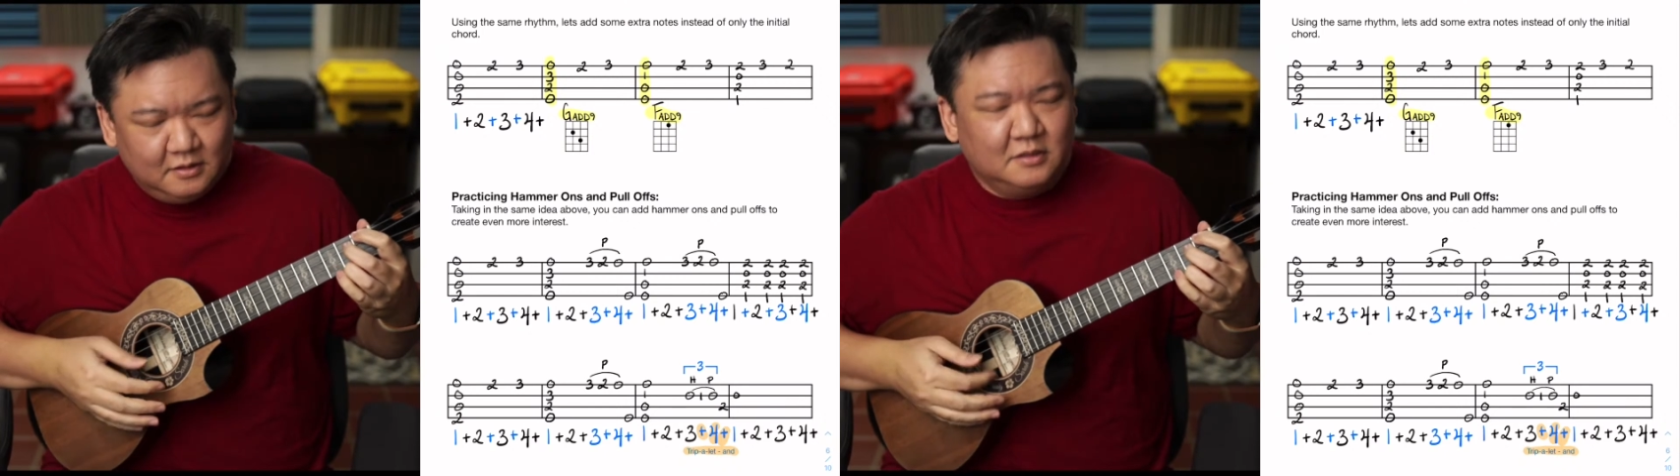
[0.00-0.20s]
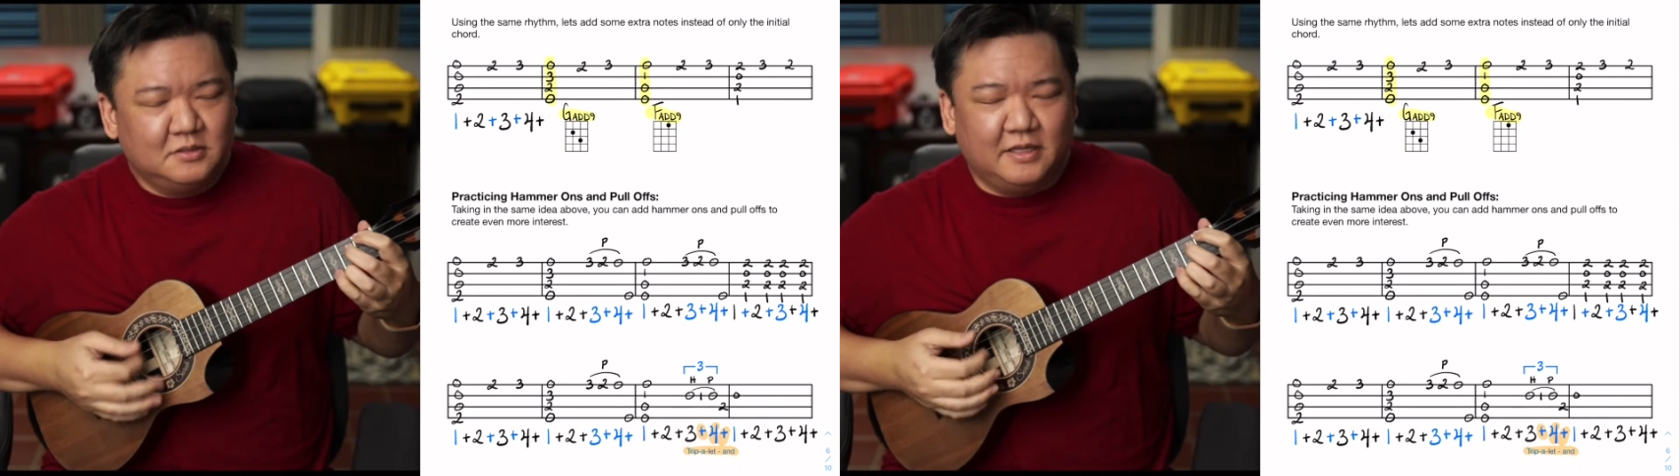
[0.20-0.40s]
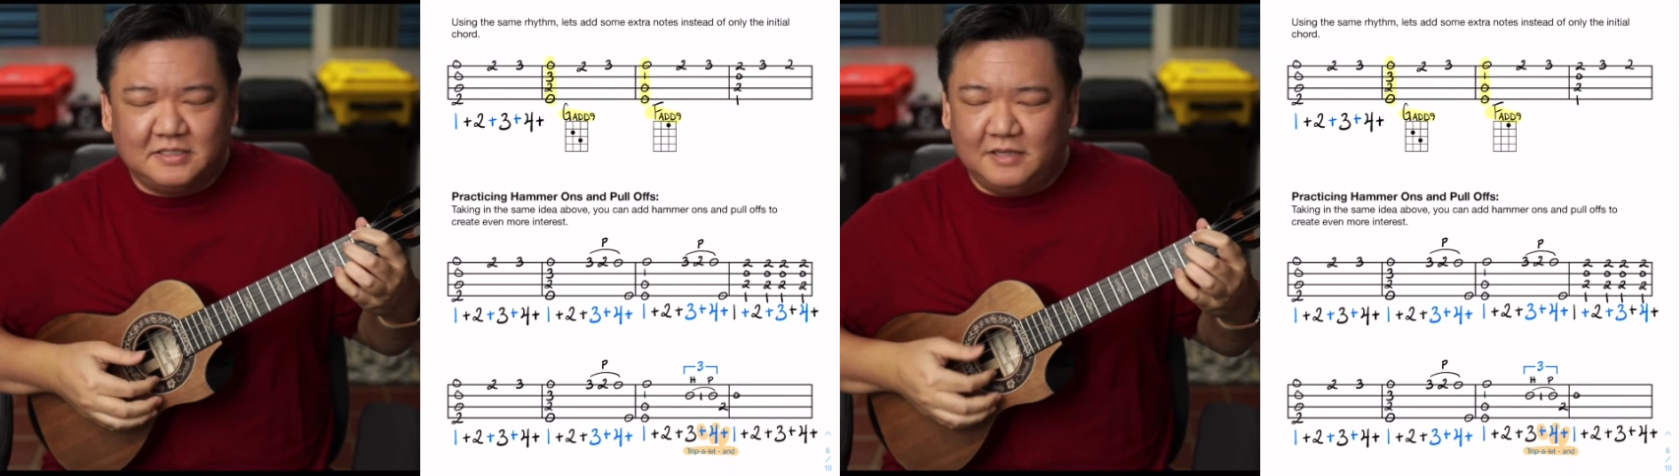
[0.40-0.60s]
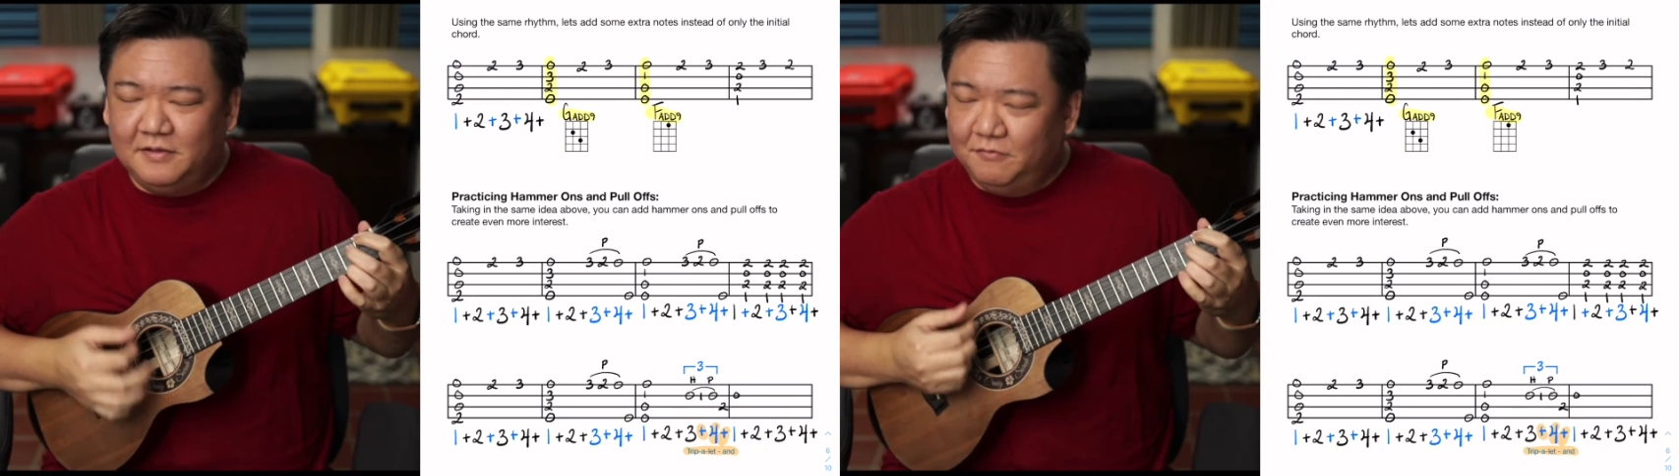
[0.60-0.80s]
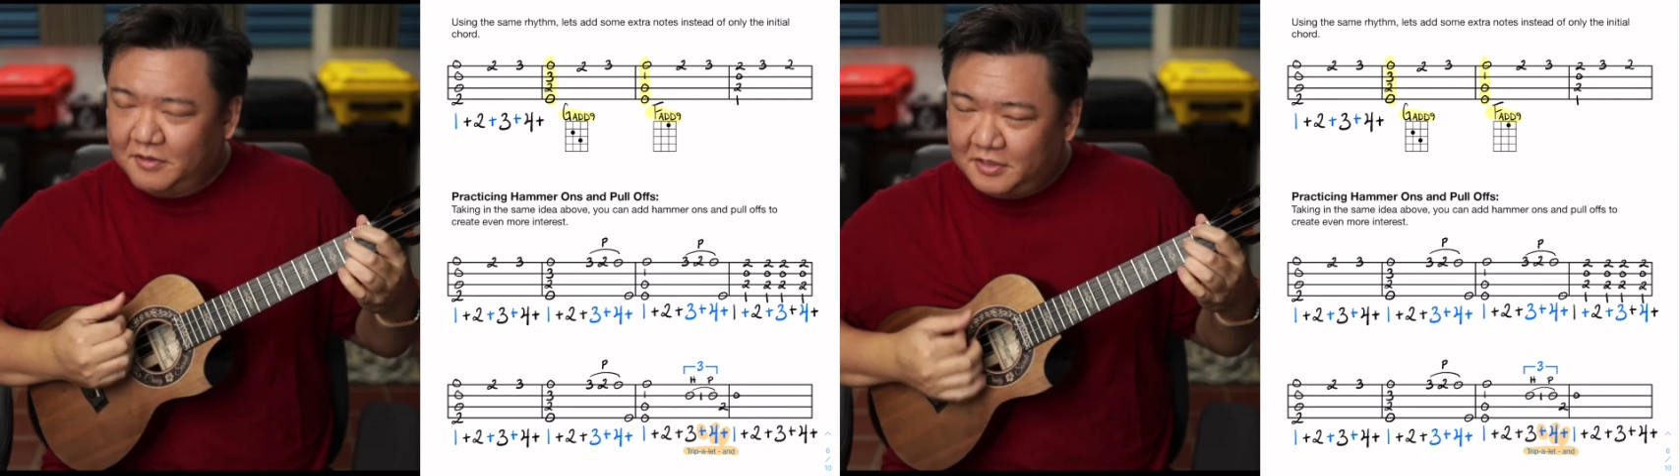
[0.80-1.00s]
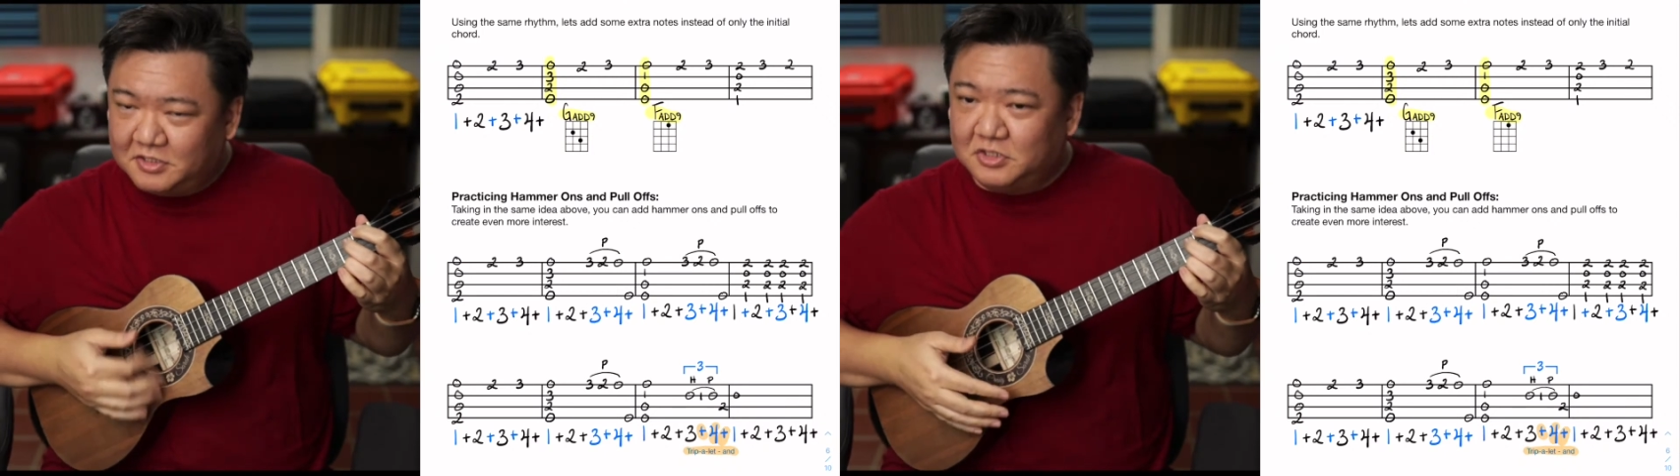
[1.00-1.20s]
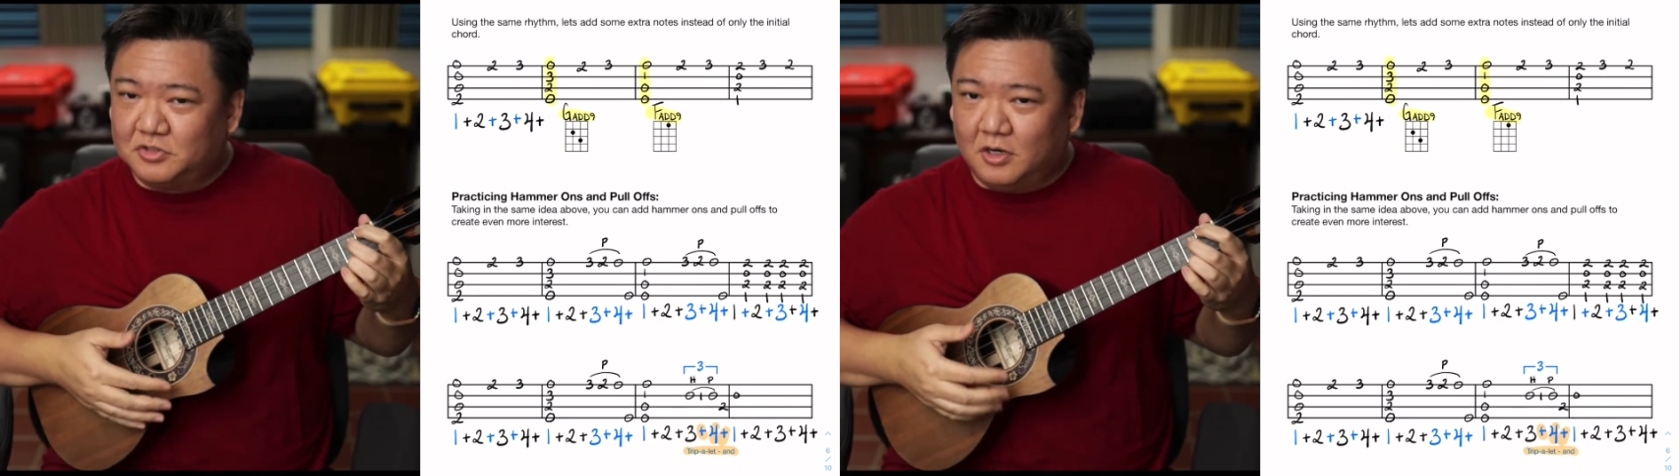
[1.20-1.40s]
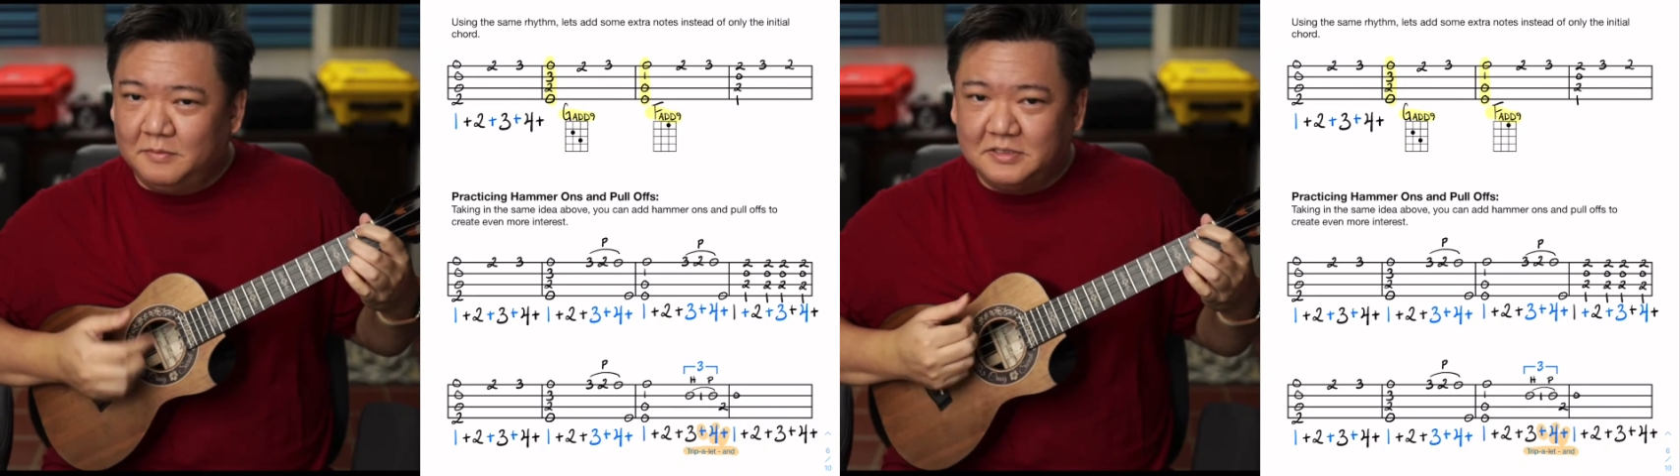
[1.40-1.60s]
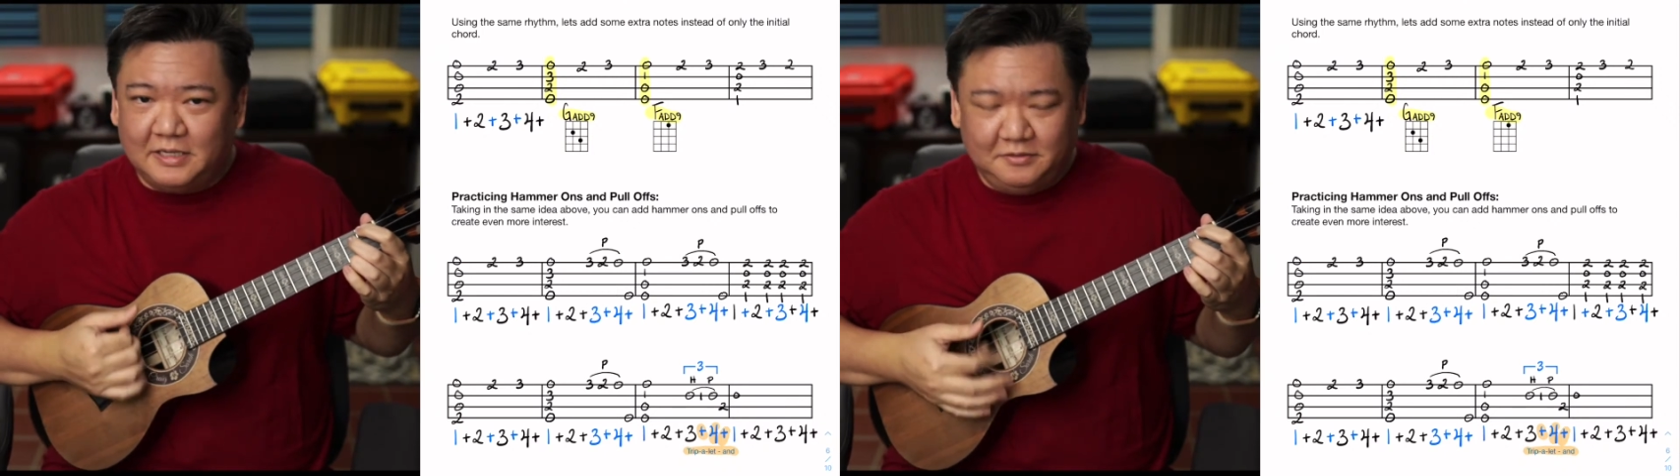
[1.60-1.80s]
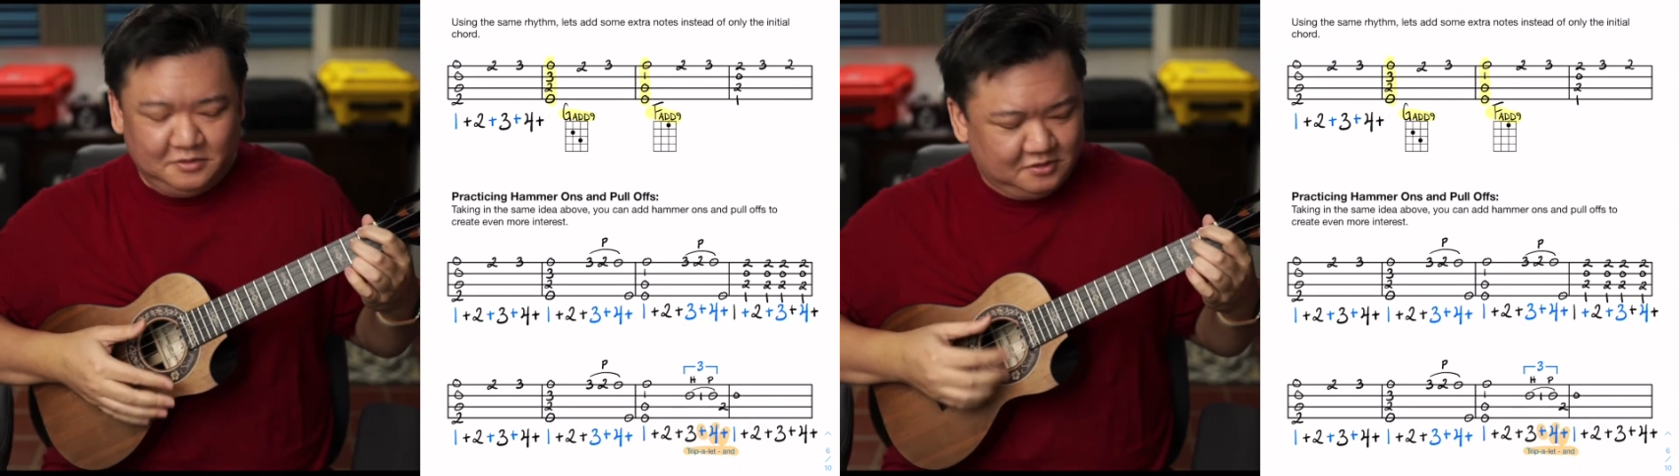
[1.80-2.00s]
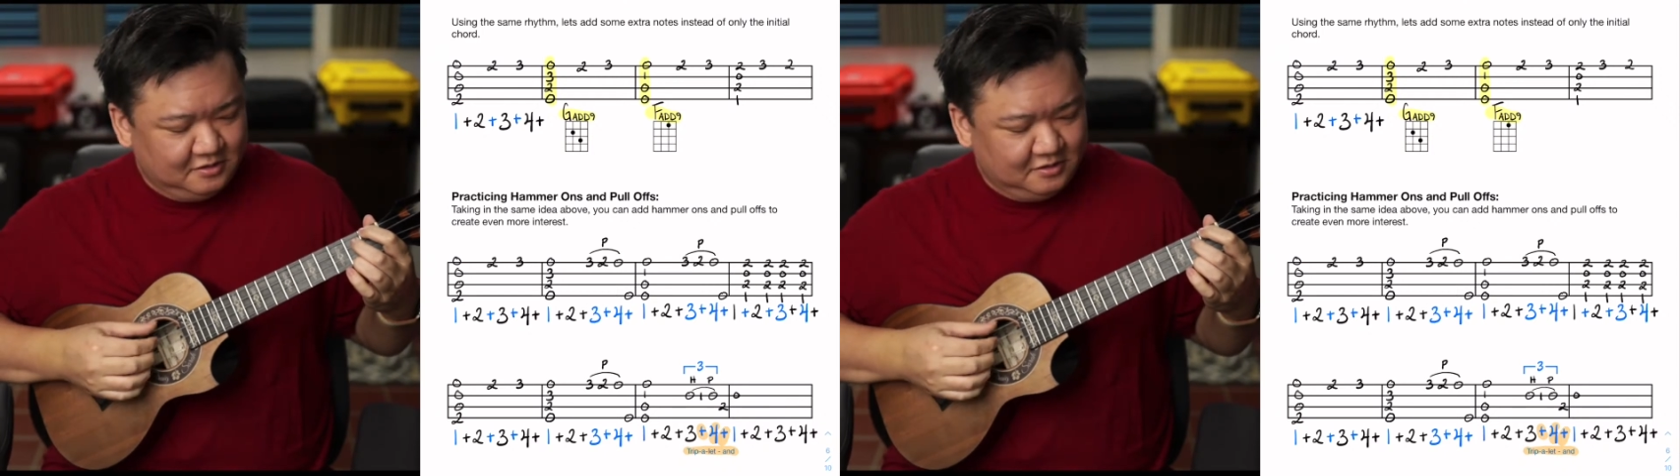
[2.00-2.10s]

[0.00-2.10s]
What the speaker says: So that's even with a strum sounds,